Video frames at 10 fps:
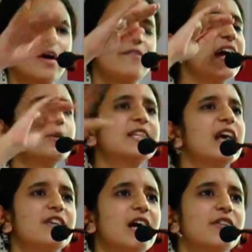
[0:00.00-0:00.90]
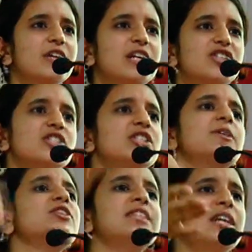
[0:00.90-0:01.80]
with every other religion just because
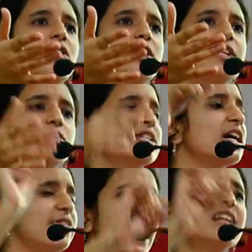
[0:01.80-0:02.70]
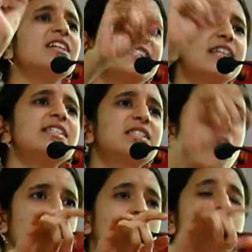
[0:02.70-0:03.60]
they are not Hindus, that in a sense is
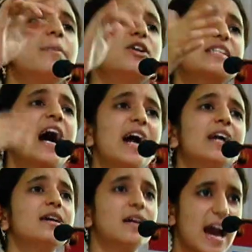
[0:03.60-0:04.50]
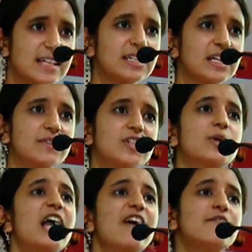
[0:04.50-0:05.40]
wrong, because I, as an individual,
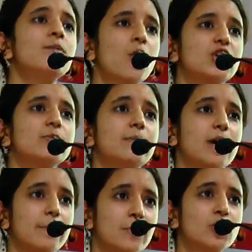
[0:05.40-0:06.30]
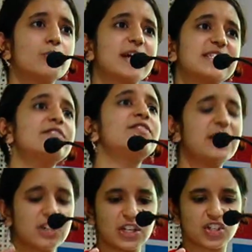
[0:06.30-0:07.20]
have more to myself than
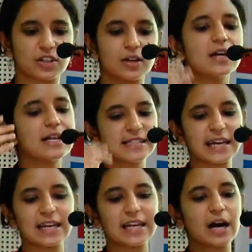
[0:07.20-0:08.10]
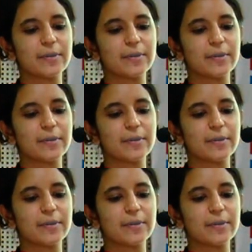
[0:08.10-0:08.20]
religion. Secondly, coming to